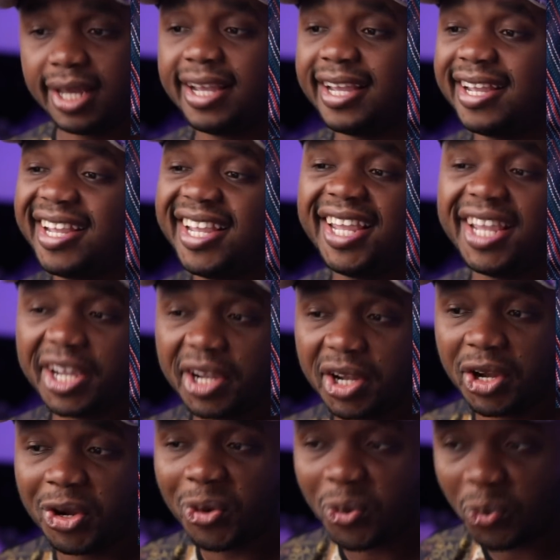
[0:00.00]

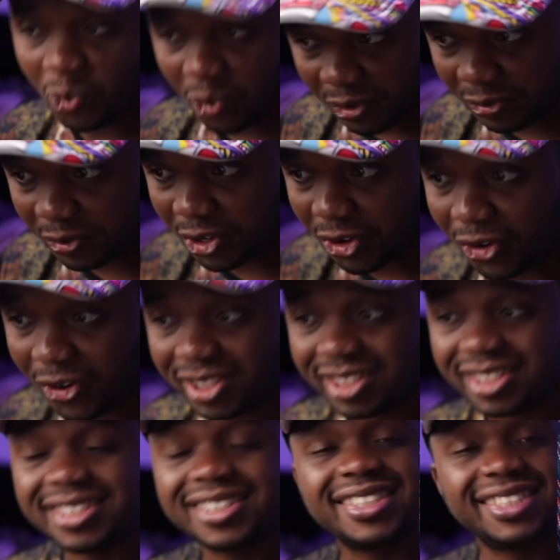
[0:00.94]
here we've got
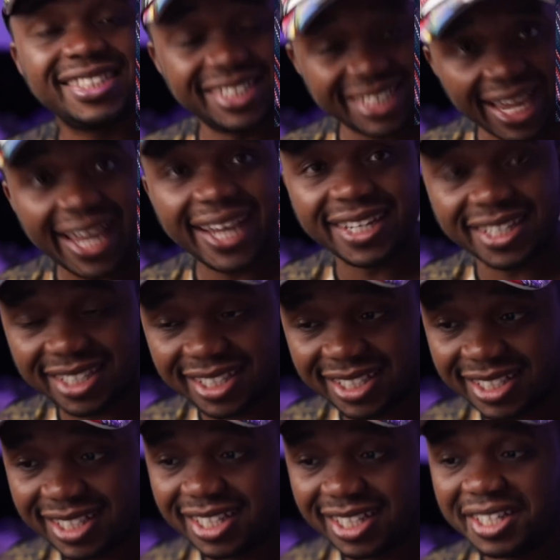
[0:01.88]
Tega,
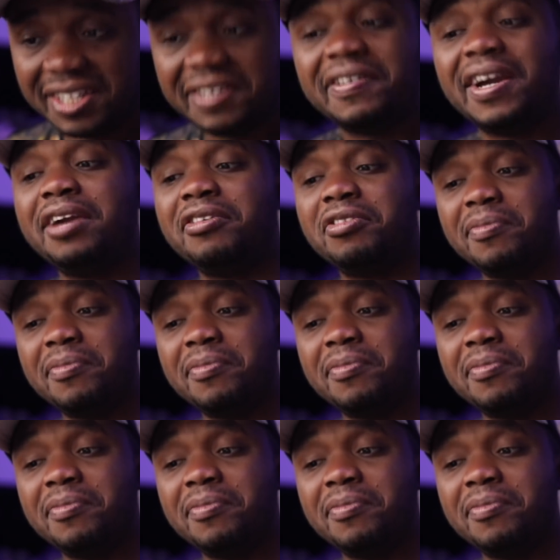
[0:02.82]
right?